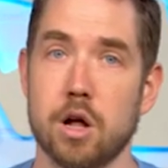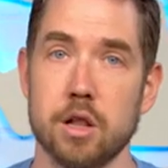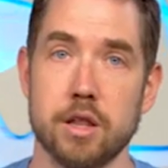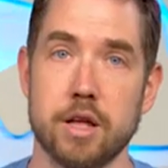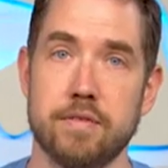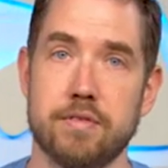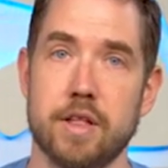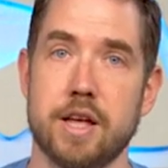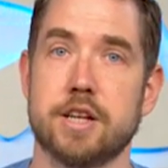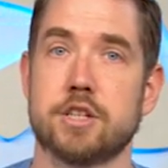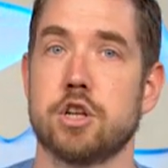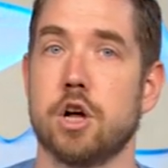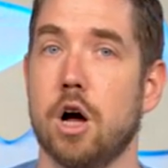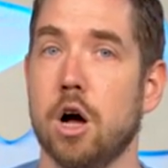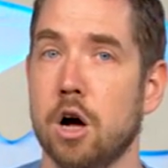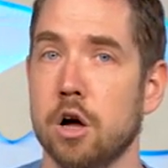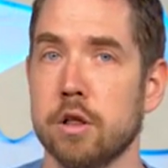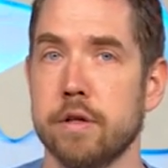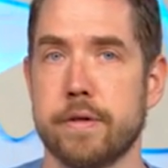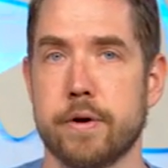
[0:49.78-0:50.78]
I'll leave links to
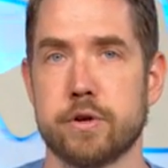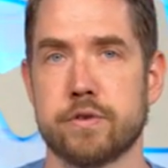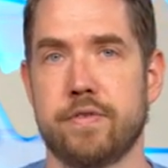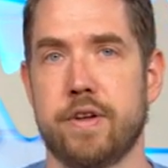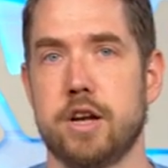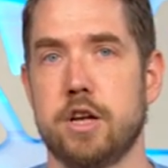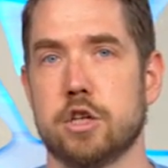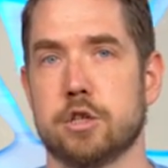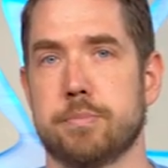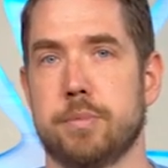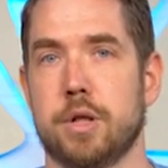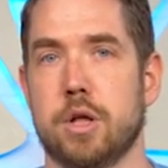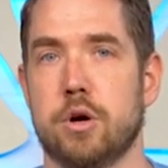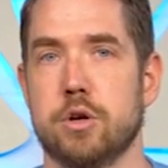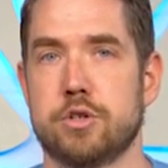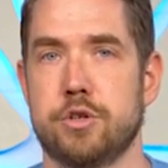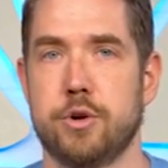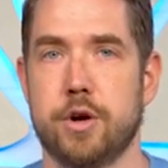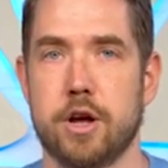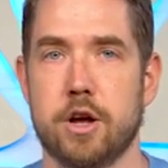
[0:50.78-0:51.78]
all of those videos
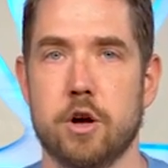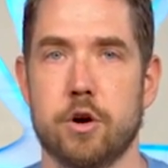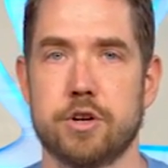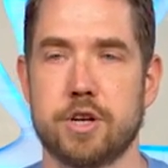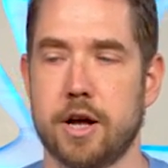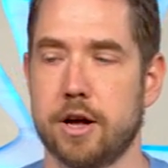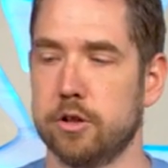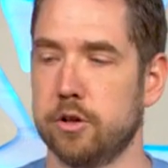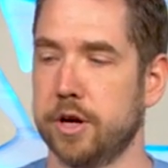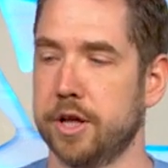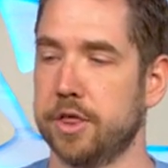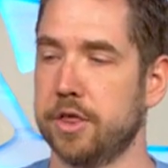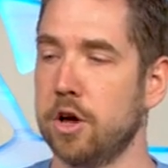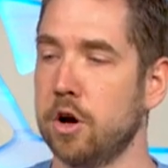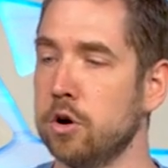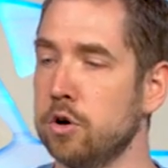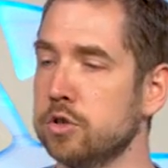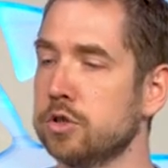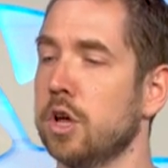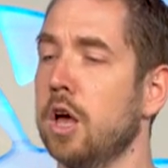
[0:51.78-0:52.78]
below so you can go take a look at
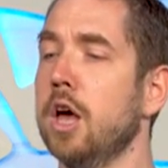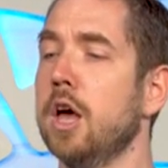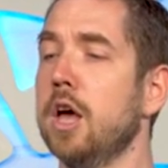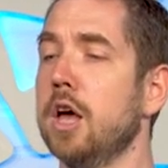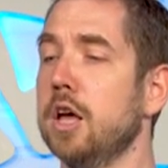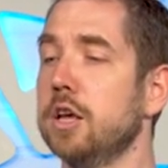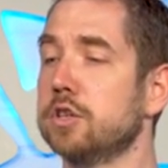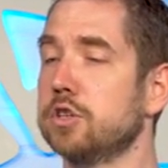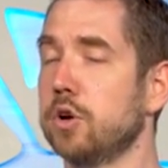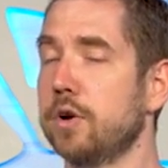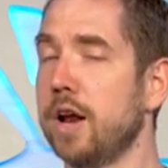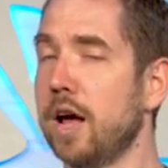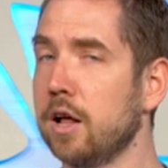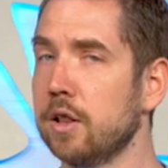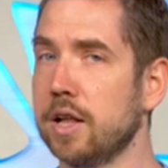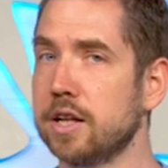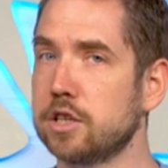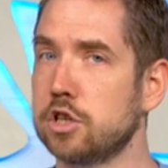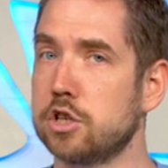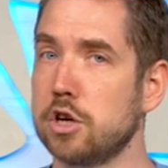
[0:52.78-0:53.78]
those. So now
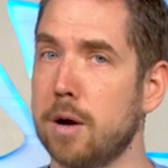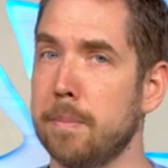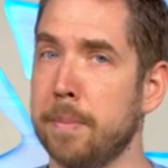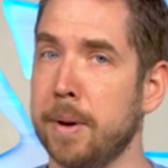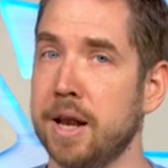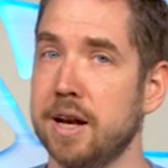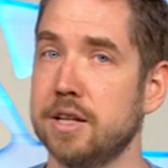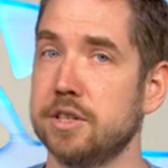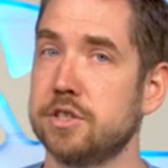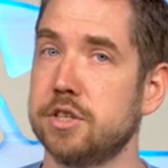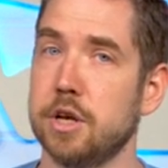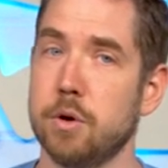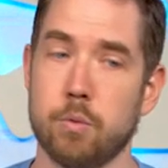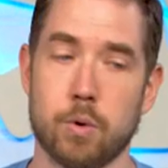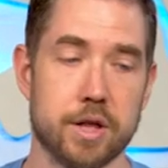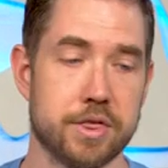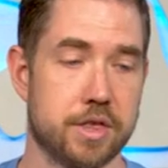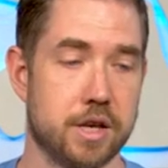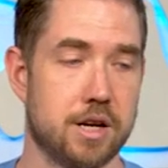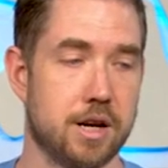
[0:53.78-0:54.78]
let's jump in and see
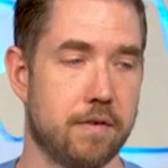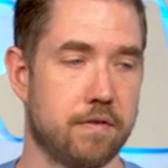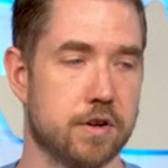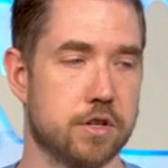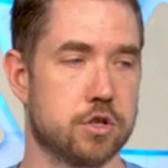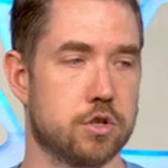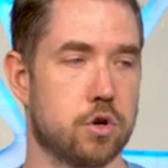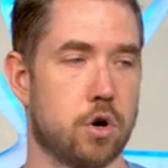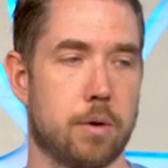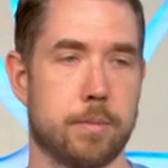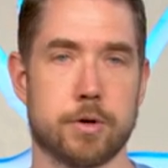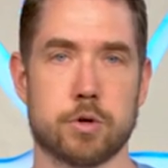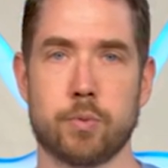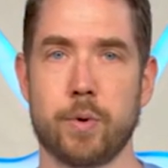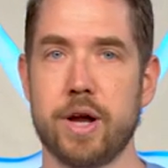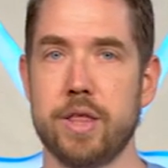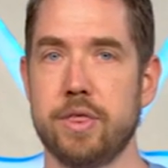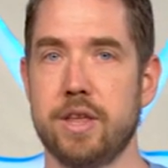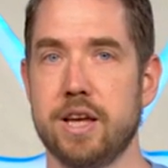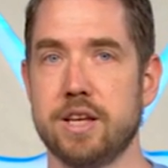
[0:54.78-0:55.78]
what the differences are
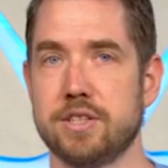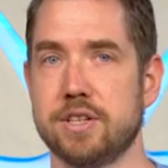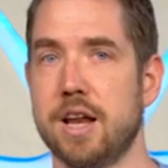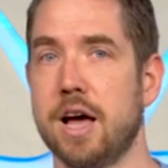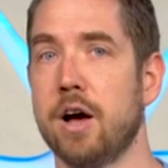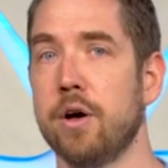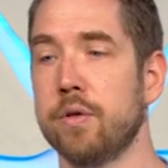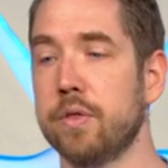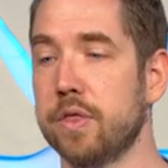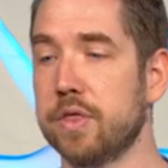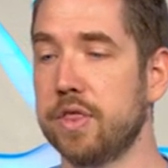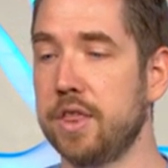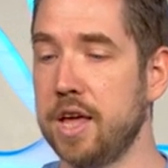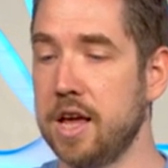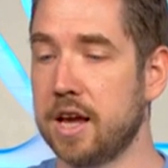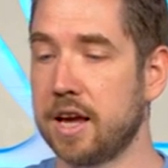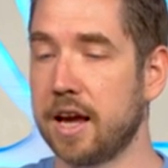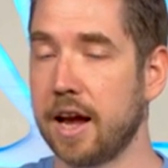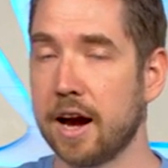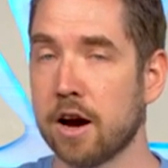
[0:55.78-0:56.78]
between these. Now,
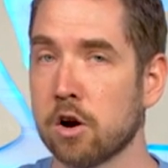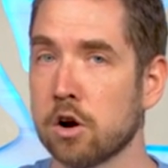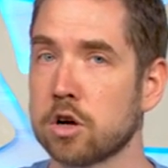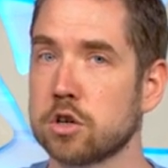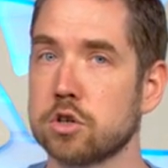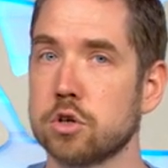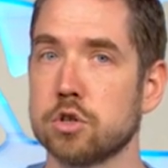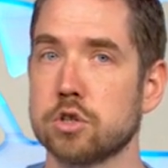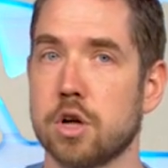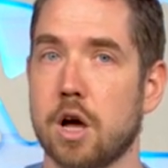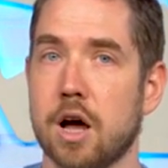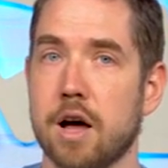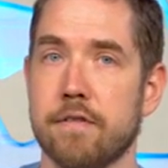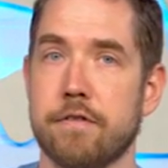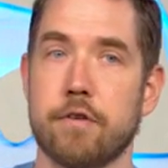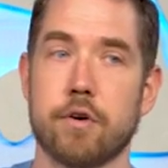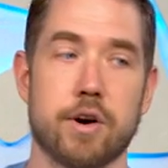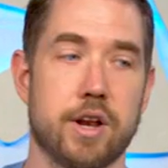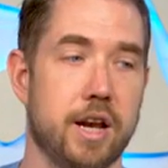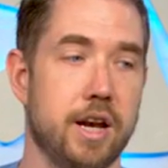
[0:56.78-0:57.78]
the characters
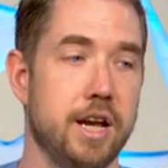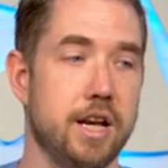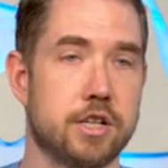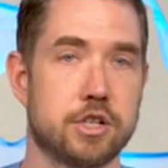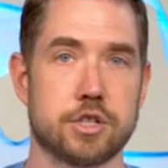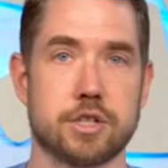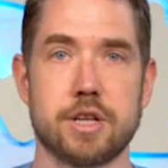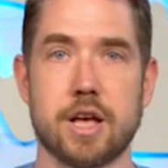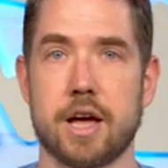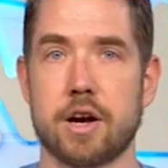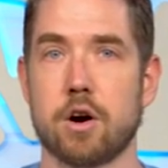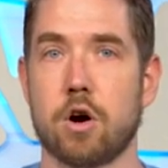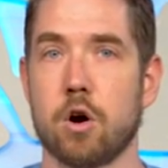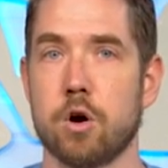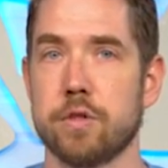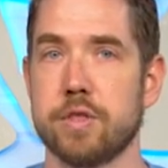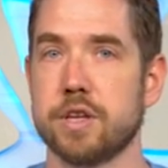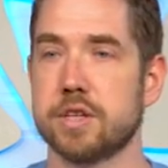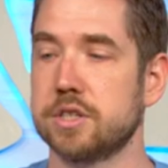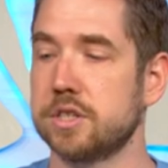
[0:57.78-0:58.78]
offered in each set
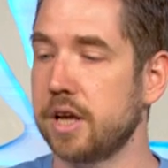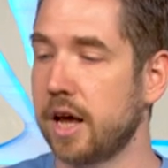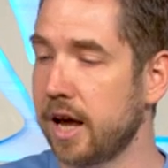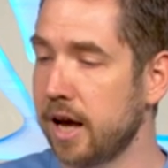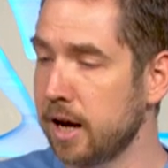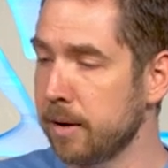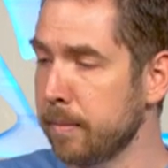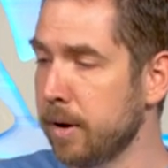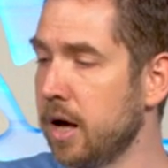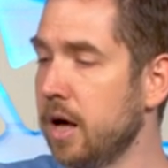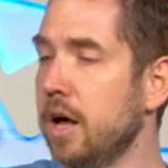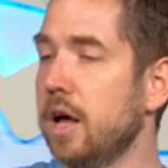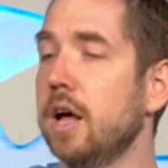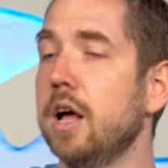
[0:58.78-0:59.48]
are the same.